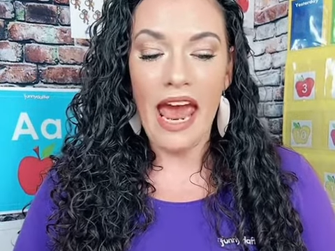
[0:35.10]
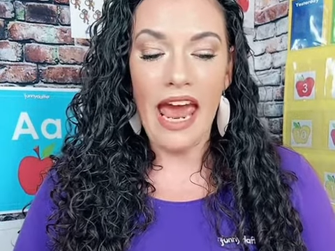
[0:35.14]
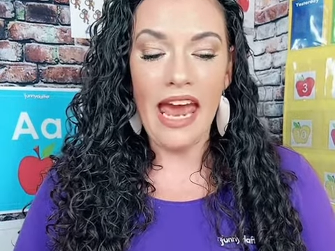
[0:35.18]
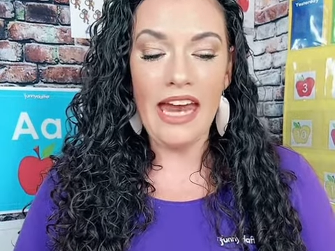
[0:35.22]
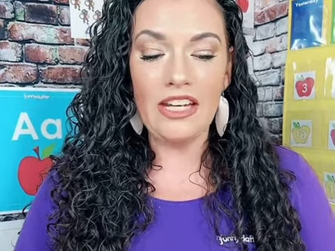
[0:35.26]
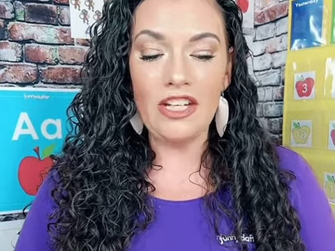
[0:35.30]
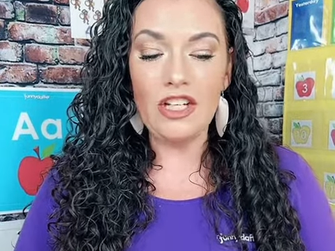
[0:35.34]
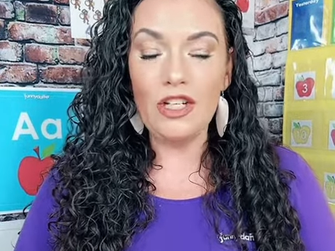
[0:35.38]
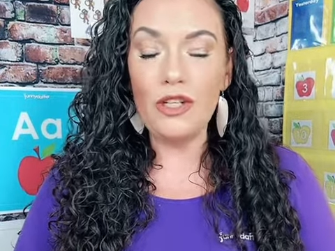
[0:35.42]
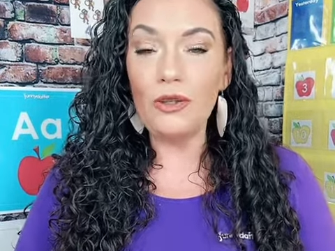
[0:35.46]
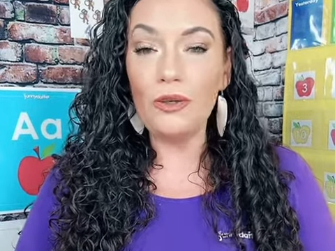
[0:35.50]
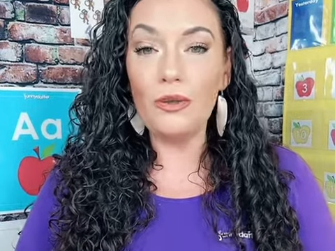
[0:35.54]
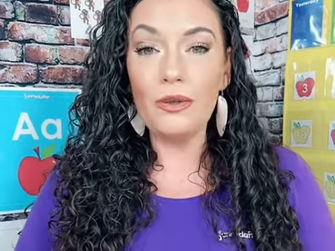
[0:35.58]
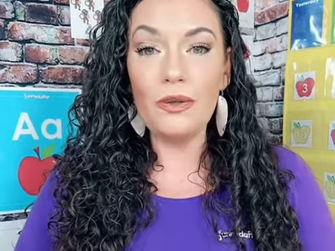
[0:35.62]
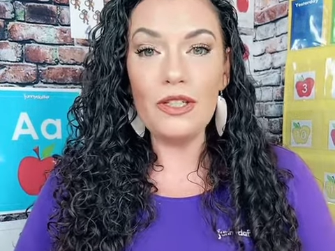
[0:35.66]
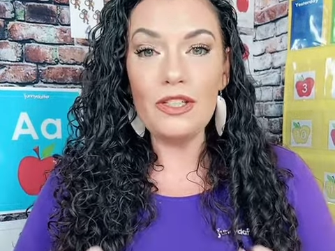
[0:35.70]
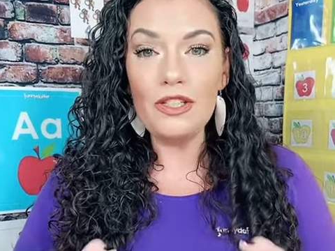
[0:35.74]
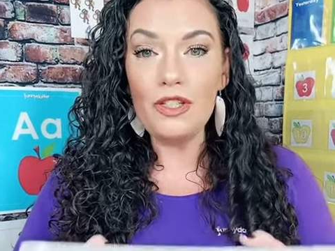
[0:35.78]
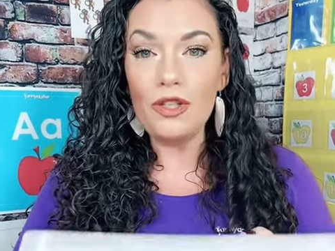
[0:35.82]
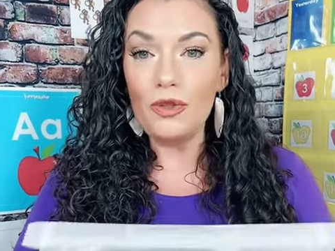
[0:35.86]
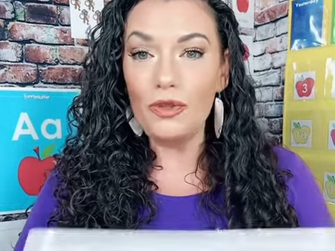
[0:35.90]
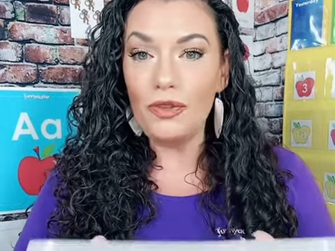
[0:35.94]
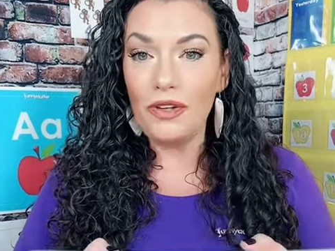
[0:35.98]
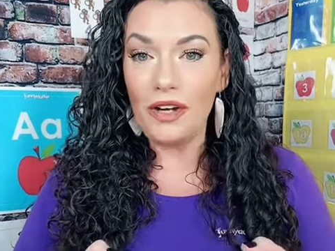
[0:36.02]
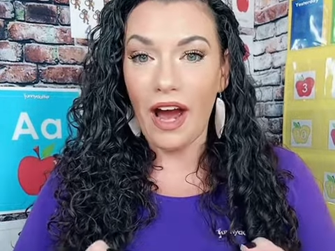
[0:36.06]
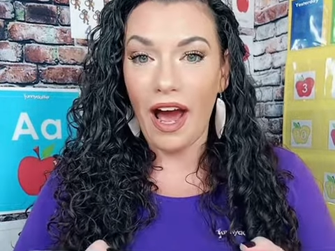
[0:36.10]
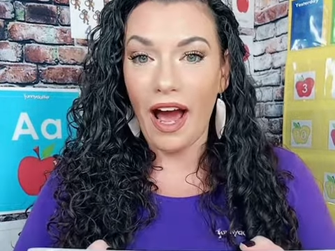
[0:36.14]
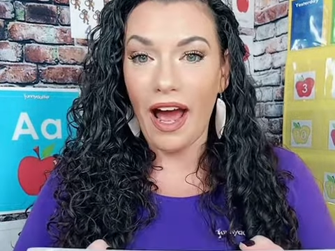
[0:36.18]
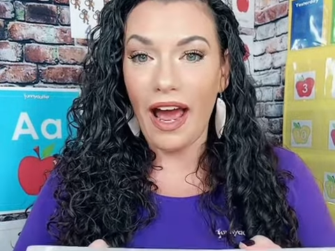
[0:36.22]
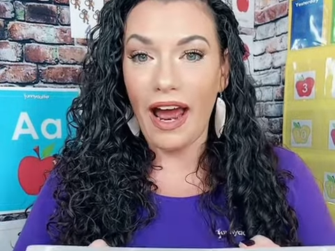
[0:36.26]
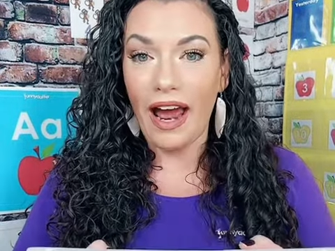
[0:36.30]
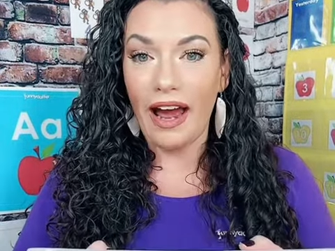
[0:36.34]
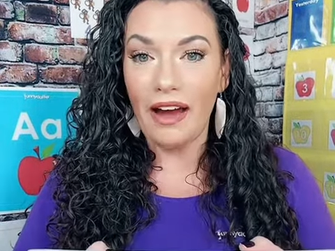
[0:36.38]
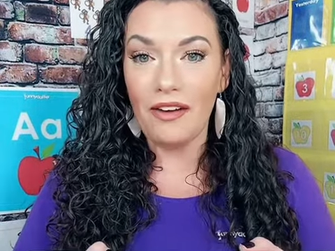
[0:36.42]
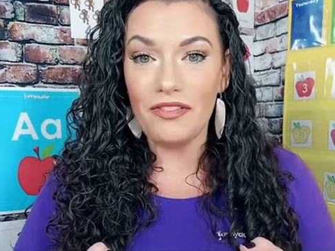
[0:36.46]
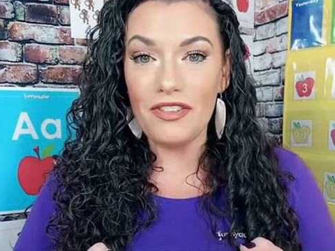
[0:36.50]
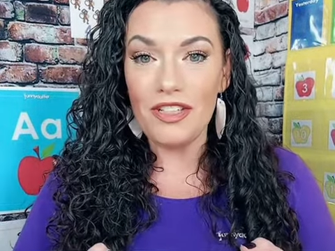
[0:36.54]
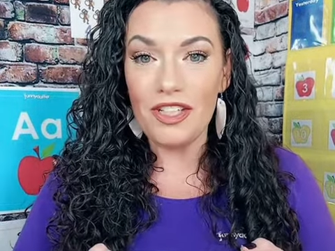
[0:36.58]
And you do not
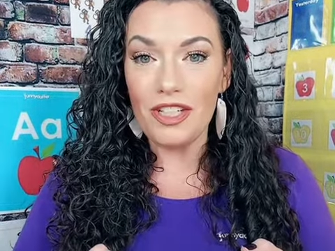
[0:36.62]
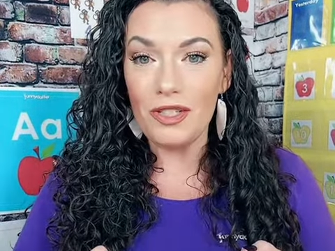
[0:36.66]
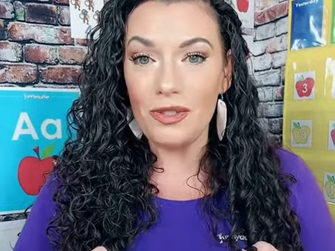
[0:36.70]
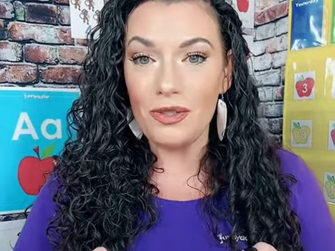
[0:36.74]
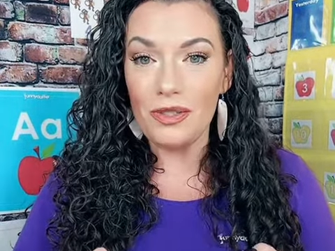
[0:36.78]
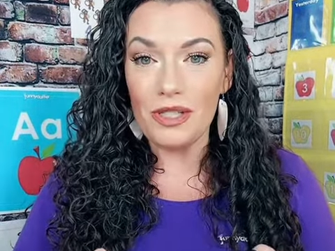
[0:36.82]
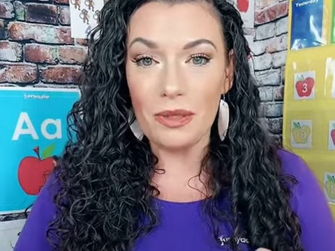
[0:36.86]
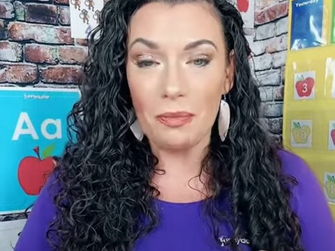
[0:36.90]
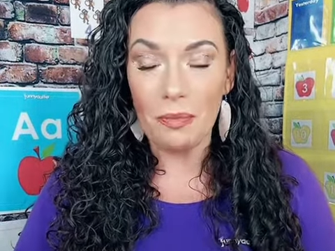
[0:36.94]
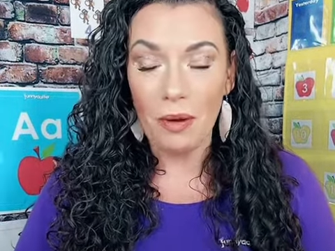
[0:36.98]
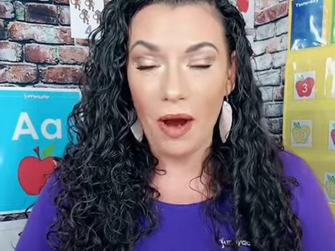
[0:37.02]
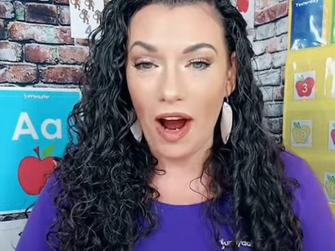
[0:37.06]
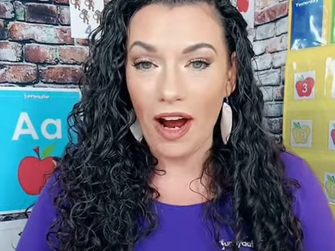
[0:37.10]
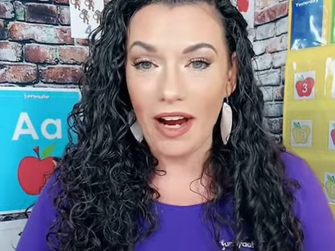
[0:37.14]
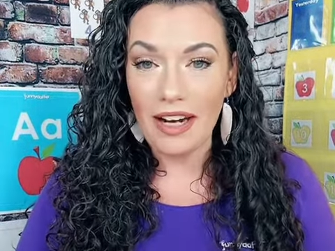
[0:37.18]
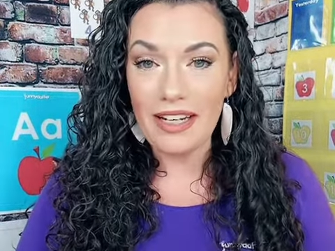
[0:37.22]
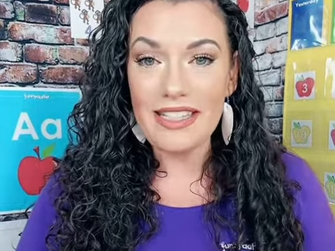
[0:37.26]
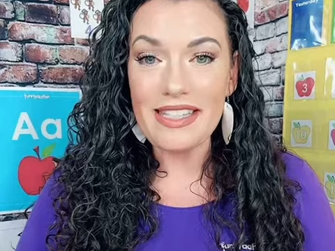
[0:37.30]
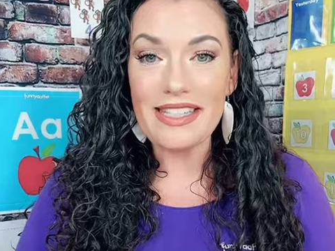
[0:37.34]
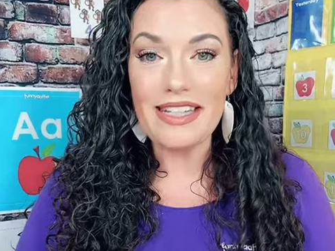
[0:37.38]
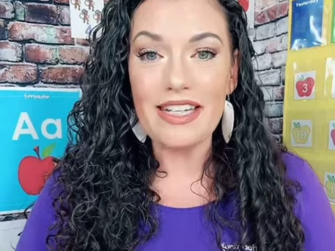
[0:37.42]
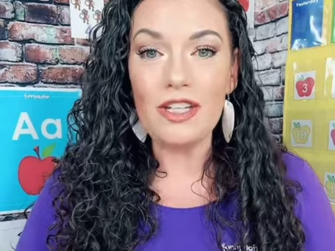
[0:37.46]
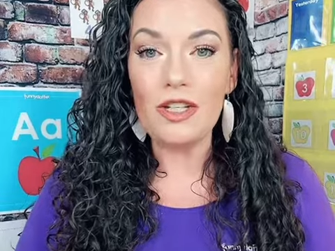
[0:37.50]
have to use a box.